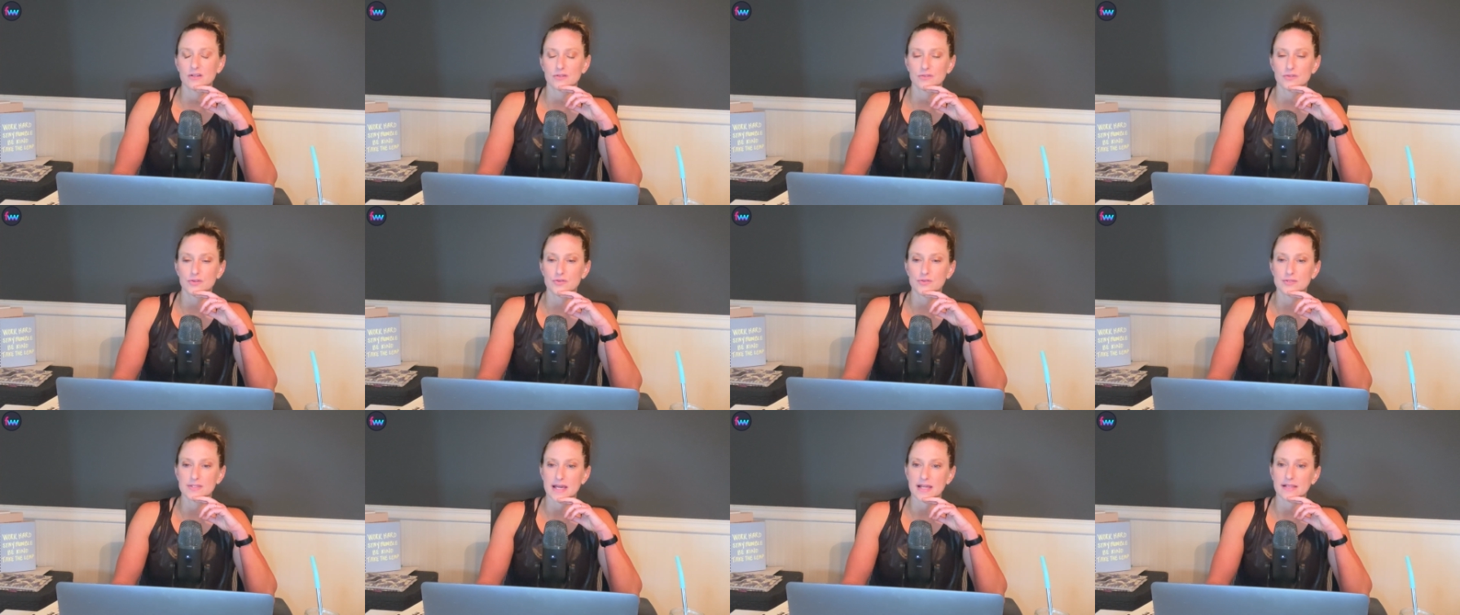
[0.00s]

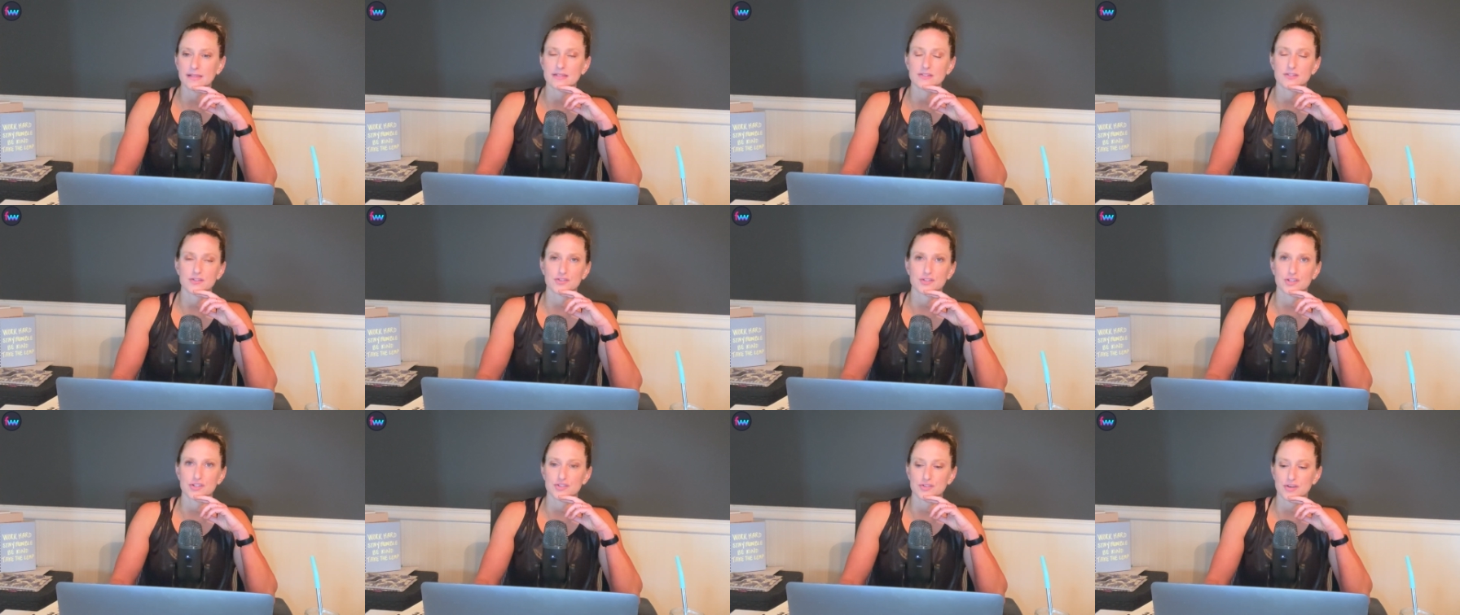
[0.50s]
news outlets
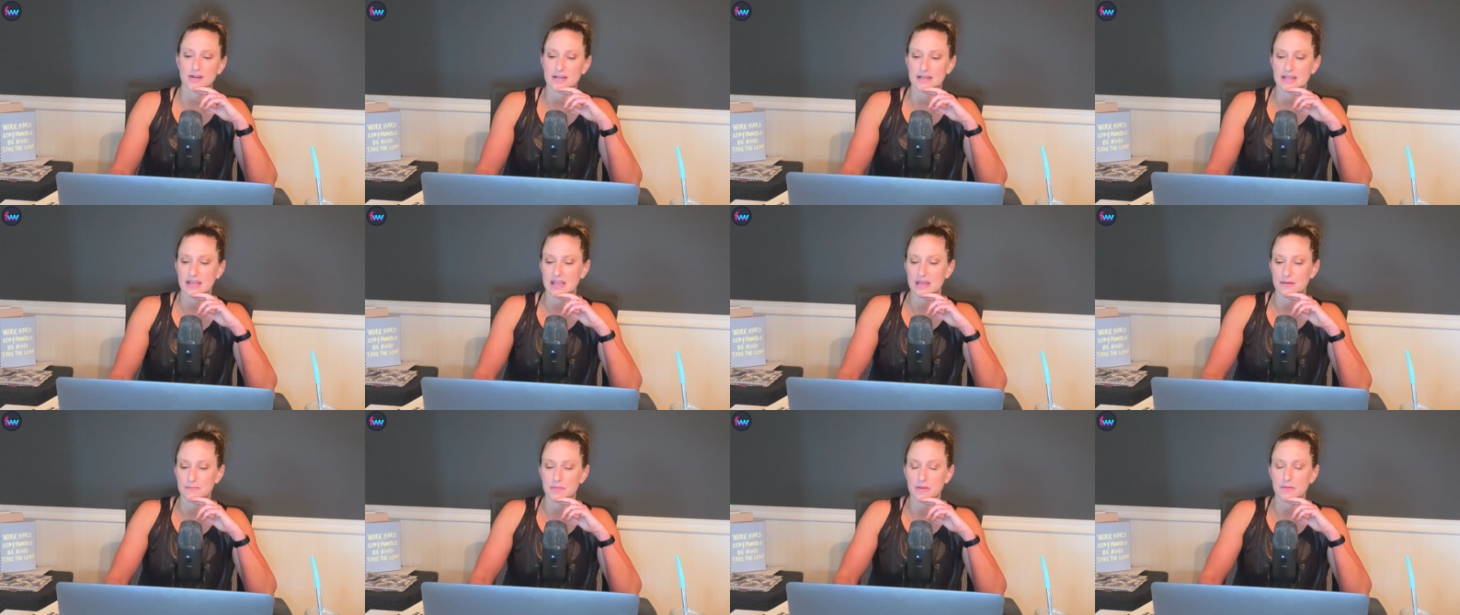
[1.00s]
are just trying to
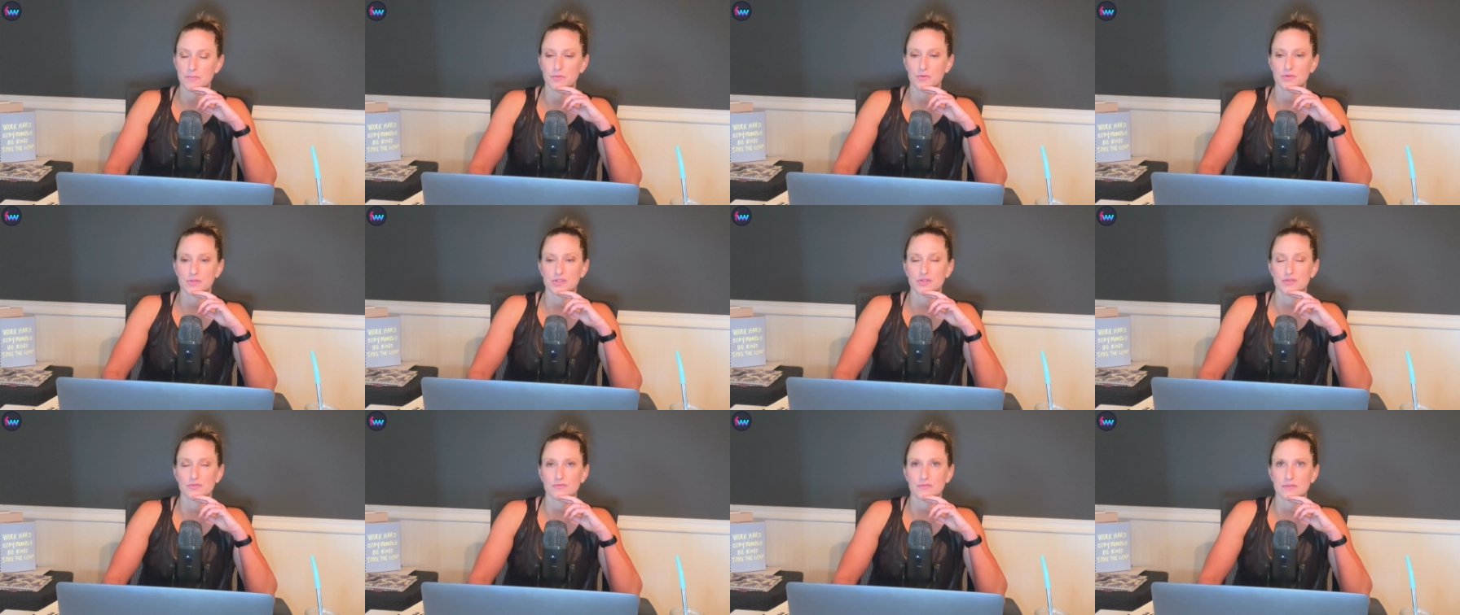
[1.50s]
get people
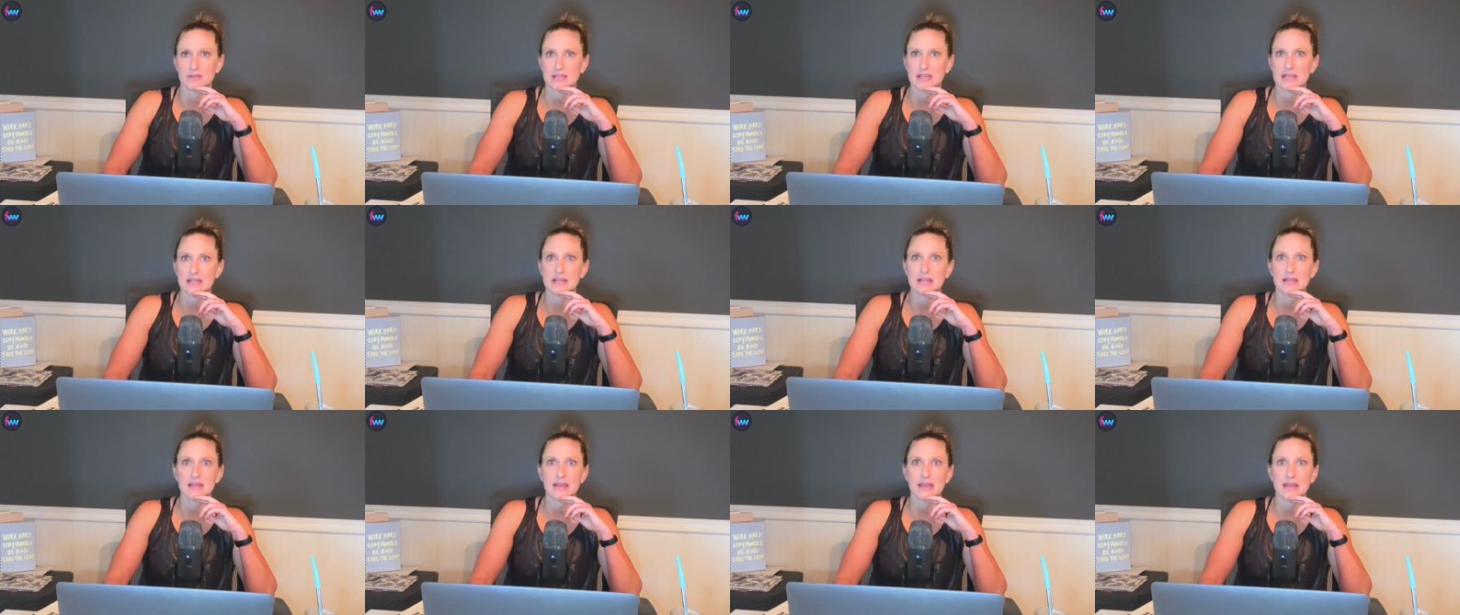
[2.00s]
to read,